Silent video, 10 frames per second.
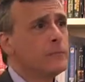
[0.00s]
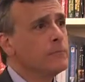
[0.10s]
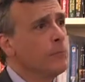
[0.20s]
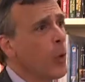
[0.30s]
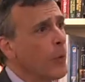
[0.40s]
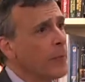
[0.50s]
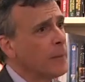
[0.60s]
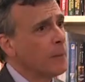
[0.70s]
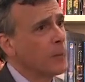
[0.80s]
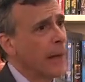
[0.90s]
more
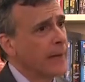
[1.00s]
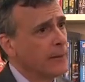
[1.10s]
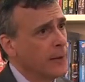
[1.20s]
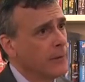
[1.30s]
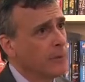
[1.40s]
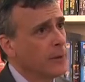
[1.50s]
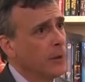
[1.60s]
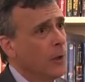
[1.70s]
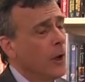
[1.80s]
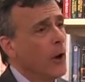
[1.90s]
people like Tim
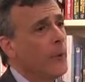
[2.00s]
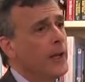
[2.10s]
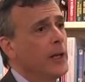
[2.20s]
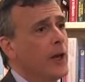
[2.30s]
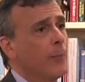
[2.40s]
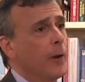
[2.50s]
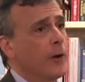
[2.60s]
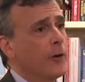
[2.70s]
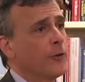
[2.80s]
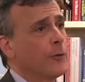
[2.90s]
are ending up
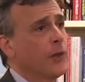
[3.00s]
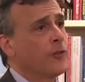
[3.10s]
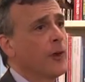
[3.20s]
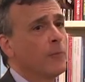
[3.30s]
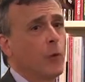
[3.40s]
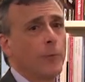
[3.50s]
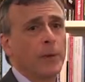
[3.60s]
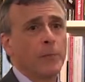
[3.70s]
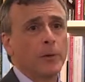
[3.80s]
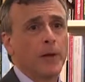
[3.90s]
on our streets, and more
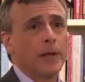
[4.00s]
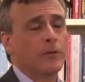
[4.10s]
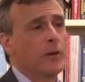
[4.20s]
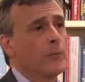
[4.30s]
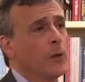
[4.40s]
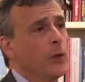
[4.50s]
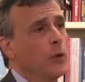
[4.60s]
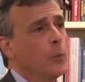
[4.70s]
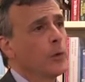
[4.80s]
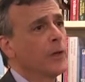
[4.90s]
people like Tim
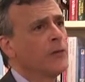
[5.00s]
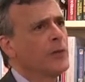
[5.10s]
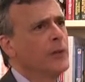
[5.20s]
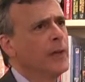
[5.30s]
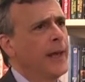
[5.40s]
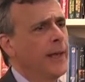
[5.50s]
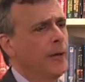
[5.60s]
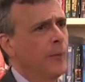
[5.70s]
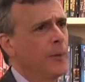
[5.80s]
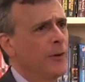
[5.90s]
will continue to
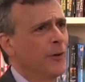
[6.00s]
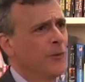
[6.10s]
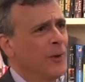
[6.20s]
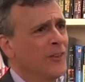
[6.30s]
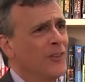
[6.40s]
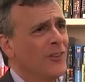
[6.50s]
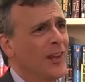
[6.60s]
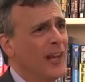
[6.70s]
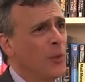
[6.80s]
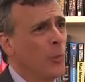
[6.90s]
end up on our streets? Is it
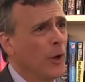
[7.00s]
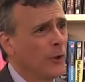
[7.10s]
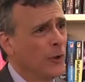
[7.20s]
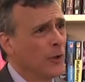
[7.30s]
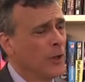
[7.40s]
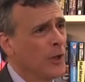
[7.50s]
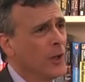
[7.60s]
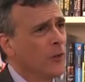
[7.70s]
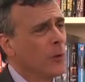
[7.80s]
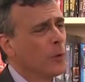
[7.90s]
any wonder
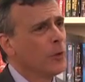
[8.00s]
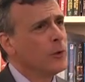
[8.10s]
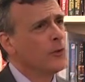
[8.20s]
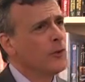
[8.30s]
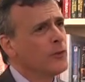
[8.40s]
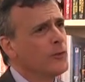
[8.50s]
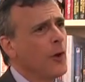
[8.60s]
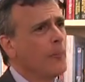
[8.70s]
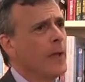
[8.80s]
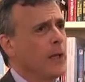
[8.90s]
that we're losing
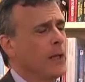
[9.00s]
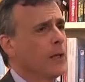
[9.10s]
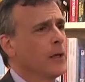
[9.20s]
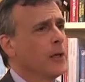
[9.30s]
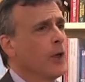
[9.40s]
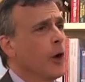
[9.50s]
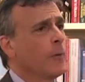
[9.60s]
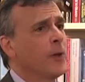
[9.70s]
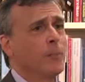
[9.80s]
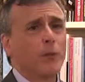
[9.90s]
so many
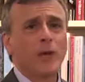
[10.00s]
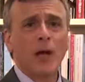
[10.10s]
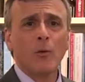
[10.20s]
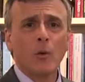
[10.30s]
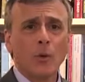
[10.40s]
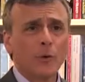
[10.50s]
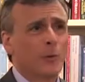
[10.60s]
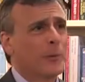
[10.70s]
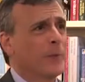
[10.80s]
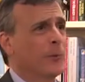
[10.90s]
young people and now
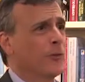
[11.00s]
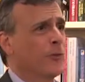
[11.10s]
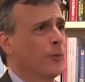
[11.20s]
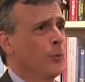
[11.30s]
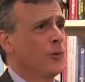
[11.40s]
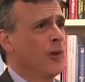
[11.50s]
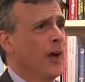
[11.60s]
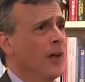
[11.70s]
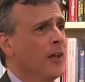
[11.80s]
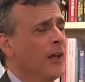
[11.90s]
older people to
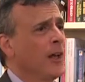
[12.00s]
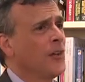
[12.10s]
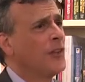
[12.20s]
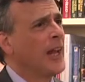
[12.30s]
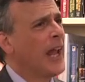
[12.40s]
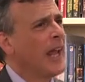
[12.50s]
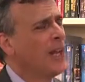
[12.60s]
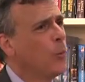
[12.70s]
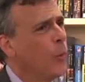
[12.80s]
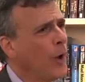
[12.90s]
suicide? Is it
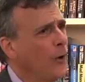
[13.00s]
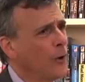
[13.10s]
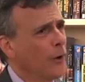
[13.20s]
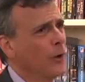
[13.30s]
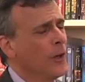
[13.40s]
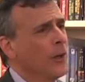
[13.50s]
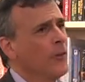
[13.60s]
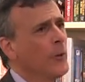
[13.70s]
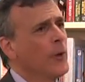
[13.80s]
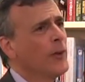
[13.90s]
any wonder
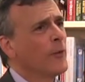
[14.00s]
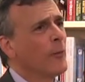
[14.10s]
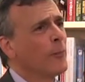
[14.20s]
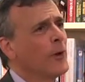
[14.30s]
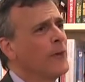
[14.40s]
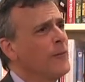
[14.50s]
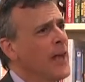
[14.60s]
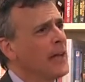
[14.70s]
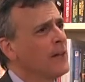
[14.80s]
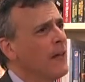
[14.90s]
that we have
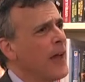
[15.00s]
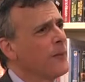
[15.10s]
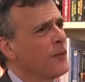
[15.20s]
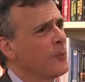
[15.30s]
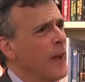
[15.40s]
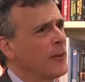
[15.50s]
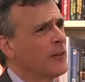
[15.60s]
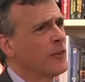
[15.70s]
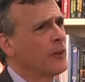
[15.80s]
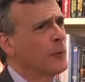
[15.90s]
abbreviated life
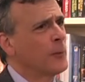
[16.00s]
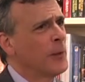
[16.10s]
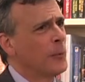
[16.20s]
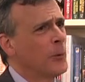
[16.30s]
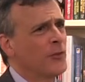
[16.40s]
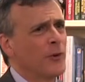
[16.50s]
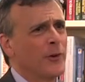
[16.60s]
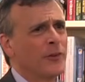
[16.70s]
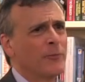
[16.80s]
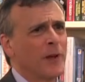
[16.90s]
expectancy for people with
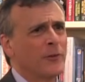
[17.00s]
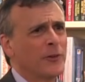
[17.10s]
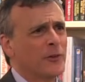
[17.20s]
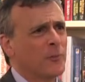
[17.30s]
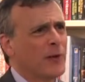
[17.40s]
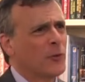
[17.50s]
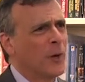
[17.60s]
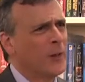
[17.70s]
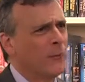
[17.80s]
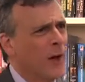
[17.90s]
serious mental illness by
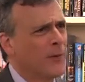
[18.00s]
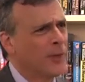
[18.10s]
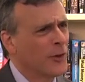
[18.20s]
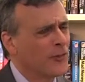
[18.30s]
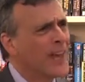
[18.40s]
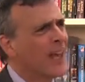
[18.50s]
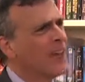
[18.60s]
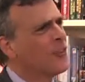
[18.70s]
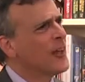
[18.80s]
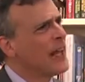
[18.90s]
25 years?
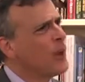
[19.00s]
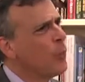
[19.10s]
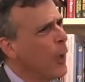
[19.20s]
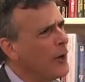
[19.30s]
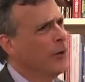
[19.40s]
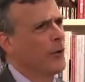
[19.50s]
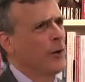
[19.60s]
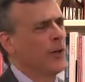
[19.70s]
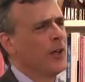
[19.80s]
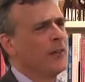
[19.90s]
Is it any
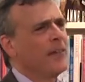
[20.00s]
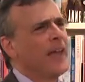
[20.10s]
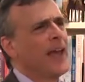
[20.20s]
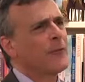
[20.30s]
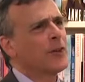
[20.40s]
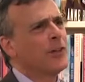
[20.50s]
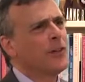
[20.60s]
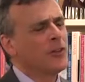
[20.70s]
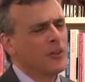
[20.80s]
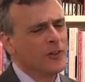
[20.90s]
wonder that they have
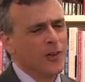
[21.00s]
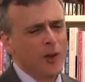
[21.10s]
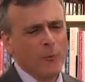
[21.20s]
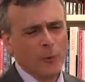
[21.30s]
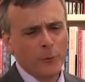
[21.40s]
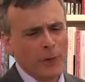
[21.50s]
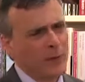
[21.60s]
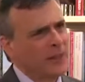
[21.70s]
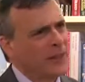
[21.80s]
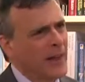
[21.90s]
conditions more
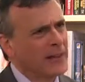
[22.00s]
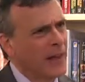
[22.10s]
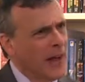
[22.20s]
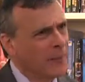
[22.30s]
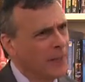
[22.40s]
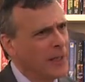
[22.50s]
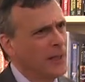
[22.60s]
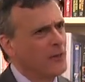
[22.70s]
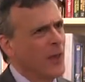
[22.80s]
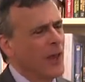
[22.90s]
frequently like
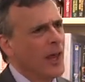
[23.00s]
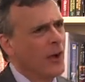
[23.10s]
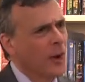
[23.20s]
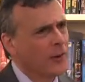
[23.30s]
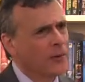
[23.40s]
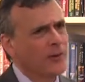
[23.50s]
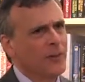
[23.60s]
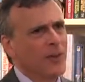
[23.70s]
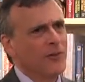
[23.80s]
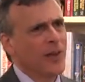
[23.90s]
diabetes and heart
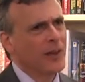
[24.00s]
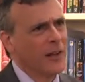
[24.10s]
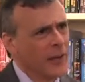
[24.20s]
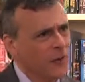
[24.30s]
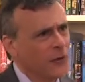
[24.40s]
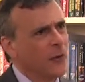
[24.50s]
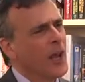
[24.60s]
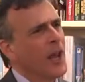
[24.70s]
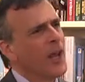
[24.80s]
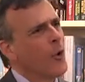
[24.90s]
disease and cancer
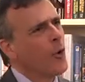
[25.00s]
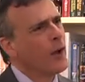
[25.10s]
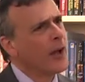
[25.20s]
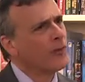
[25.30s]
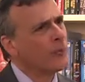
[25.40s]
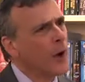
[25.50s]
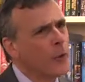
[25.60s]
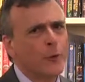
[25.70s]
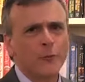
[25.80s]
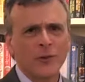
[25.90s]
and all kinds of
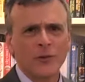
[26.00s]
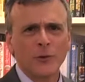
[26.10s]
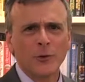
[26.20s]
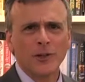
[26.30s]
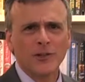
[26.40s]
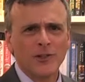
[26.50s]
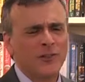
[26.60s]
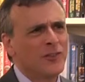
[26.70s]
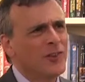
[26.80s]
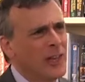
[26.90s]
other physical
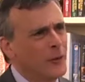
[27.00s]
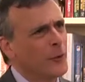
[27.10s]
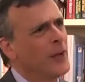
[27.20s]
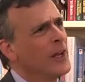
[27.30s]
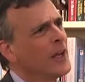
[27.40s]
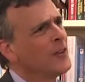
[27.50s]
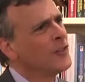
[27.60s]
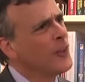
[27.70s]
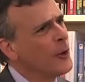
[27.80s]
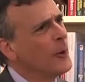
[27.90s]
conditions either,
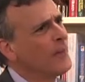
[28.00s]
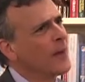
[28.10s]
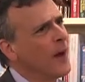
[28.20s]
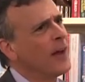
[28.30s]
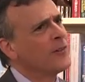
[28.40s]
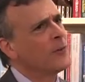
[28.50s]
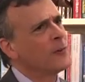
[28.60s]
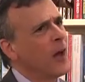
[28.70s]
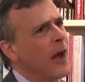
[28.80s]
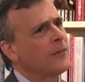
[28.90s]
considering the kinds
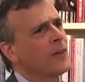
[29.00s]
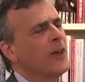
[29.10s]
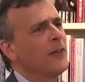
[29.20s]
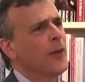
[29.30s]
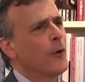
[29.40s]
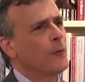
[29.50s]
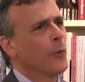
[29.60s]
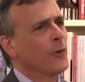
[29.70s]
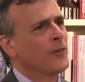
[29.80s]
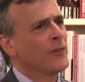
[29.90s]
of lives they are
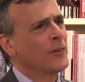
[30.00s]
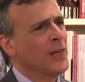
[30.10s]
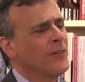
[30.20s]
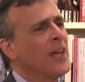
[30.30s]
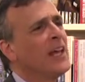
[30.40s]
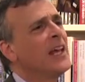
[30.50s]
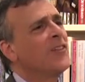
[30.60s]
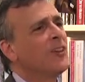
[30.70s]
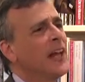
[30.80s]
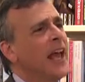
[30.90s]
forced to lead?
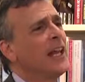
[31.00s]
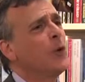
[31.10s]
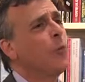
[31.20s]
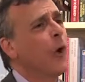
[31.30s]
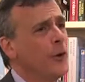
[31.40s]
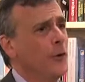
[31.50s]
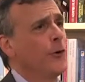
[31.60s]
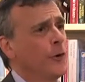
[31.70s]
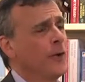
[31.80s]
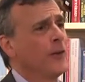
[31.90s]
Is it any
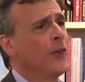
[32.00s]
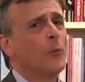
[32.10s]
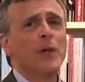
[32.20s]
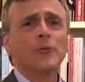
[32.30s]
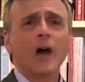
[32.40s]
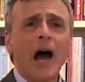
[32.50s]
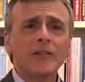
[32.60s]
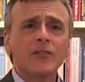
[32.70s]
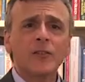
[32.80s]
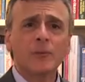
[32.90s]
wonder that we have
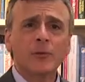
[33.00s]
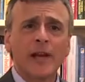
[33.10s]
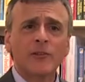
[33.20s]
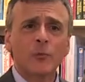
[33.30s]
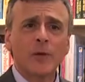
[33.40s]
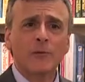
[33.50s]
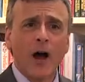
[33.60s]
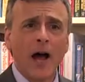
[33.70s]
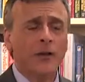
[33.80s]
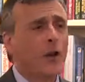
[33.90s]
gotten to the place we've
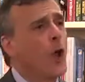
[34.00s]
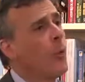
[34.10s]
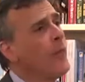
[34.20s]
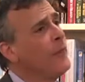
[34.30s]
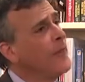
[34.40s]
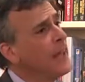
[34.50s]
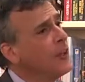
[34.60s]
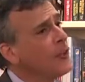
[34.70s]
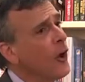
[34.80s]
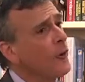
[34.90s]
gotten when
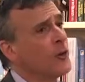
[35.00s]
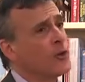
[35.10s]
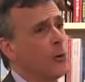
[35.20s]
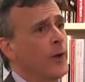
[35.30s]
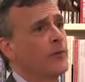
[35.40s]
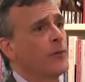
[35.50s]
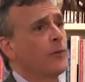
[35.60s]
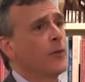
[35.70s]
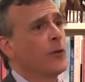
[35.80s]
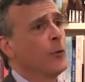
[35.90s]
these are the
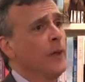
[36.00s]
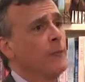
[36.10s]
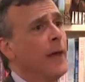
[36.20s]
choices we've